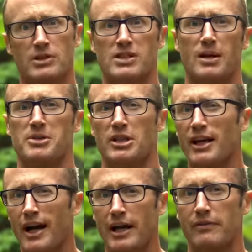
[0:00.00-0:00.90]
exception
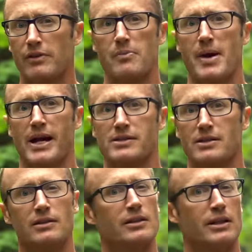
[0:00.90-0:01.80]
kind of the
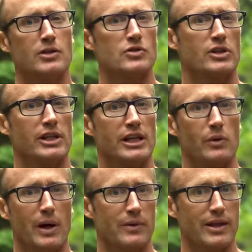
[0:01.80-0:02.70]
magazine. Can usually get
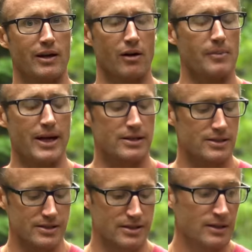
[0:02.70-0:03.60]
away with AR
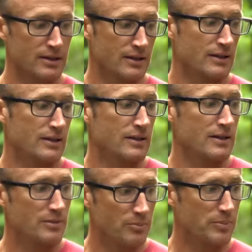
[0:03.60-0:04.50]
mags.
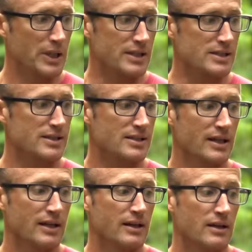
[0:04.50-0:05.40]
But
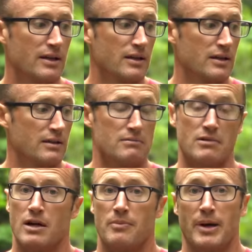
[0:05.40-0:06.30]

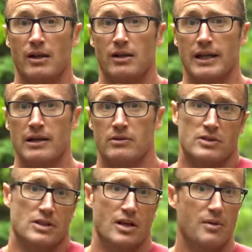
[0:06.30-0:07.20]
by all
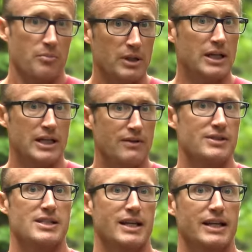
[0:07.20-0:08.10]
accounts, pretty
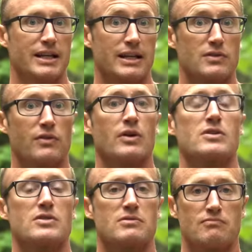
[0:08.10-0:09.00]
devastating as far
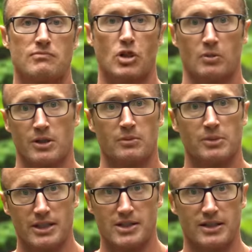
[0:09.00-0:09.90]
as terminal
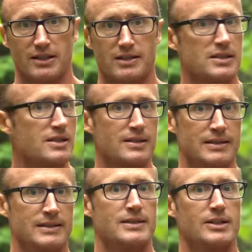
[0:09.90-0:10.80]
ballistics
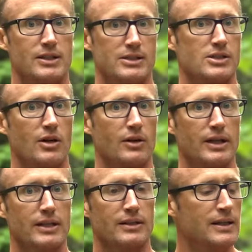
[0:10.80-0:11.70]
on
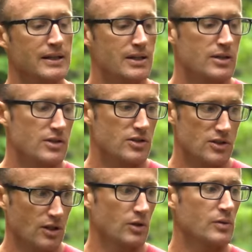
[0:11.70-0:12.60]
target.
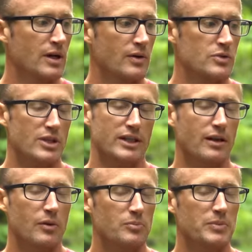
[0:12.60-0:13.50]
So I was like,
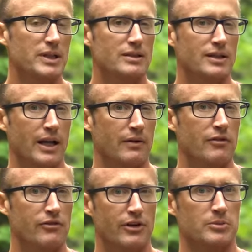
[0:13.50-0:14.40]
that would be kind of
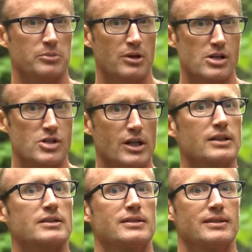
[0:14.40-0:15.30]
a fun
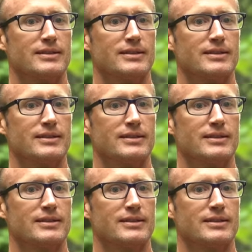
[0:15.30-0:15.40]
project.